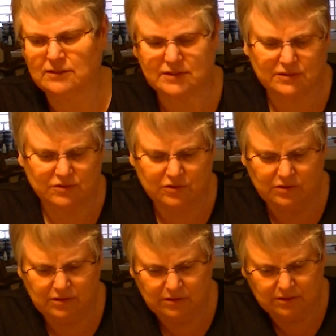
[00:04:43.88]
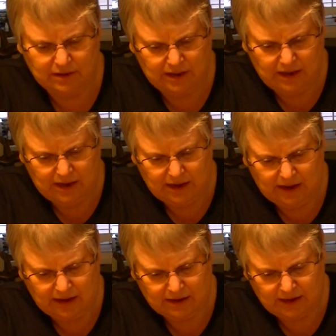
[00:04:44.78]
circle
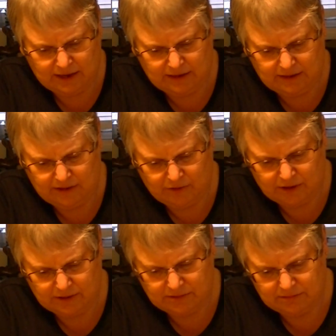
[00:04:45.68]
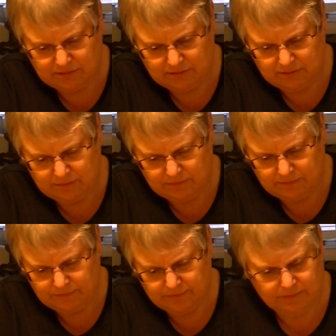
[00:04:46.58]
and I adhere it.
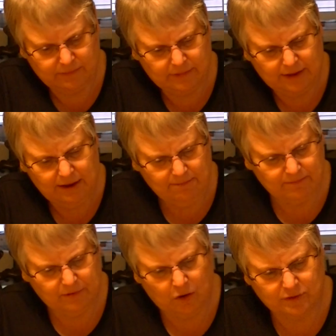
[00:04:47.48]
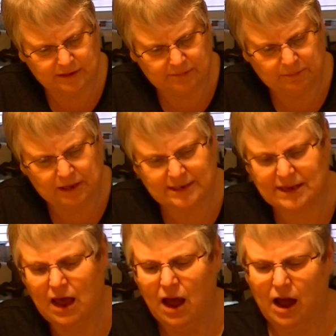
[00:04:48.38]
Okay, holds it in
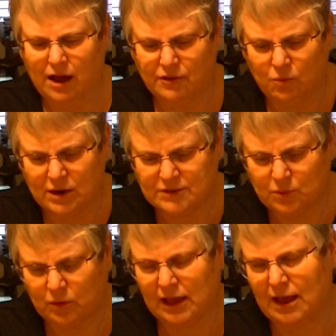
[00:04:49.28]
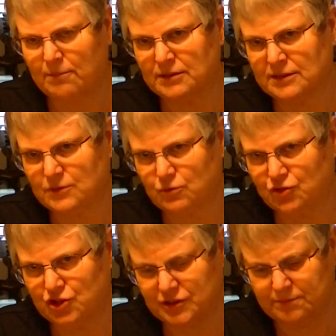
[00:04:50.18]
place. Otherwise what will happen, this will
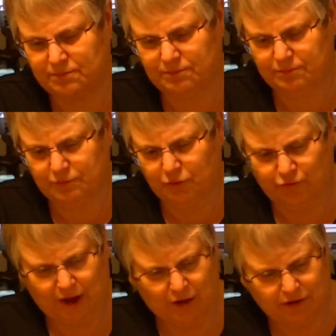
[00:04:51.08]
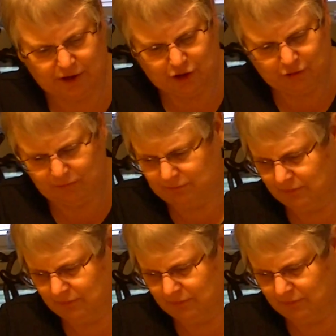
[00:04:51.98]
just poof out on you.